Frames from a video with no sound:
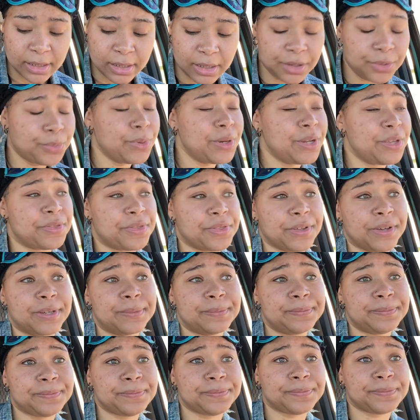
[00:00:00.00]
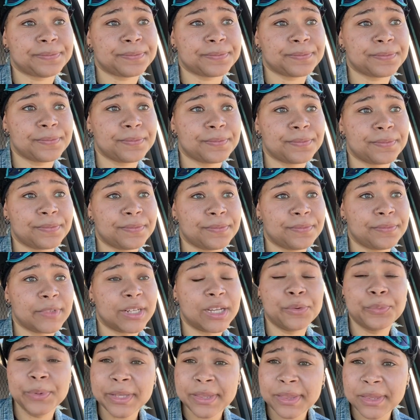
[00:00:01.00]
Aretha
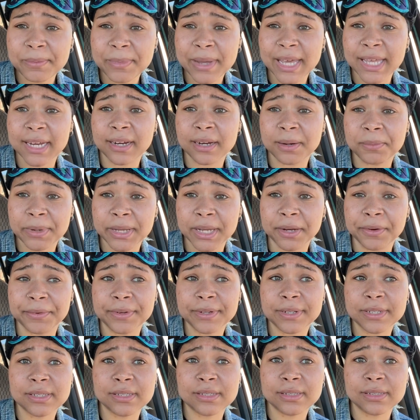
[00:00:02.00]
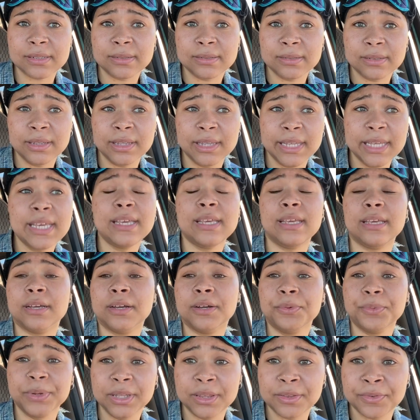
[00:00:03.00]
made an appearance. The
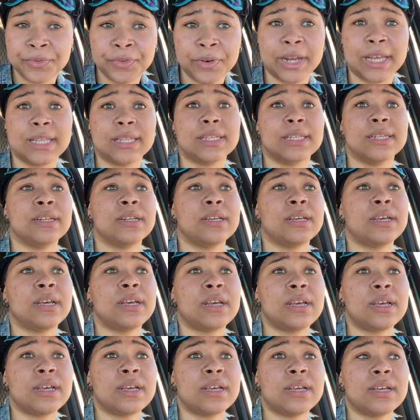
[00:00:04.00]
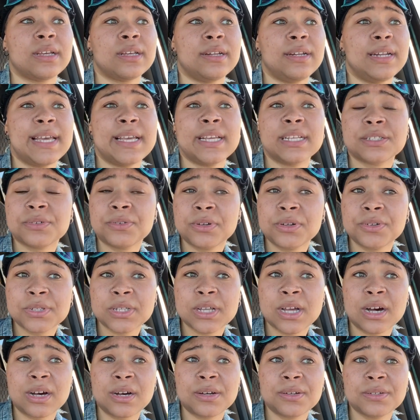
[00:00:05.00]
Aretha Franklin. Lance
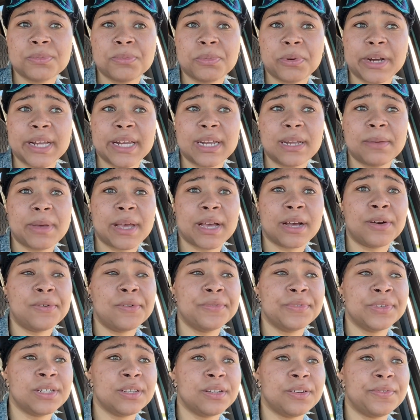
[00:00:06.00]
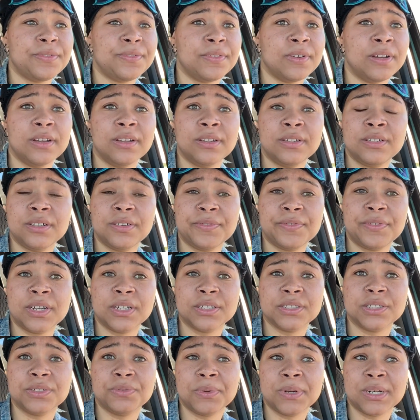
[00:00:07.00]
Gross calls Brandy back over to the
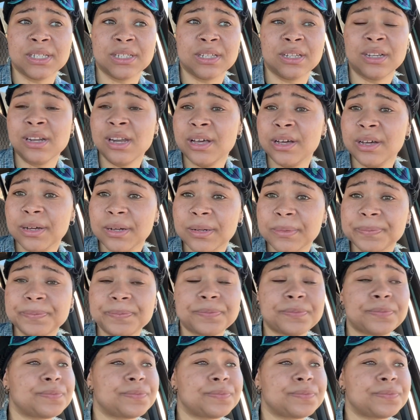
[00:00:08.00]
function. What is the club?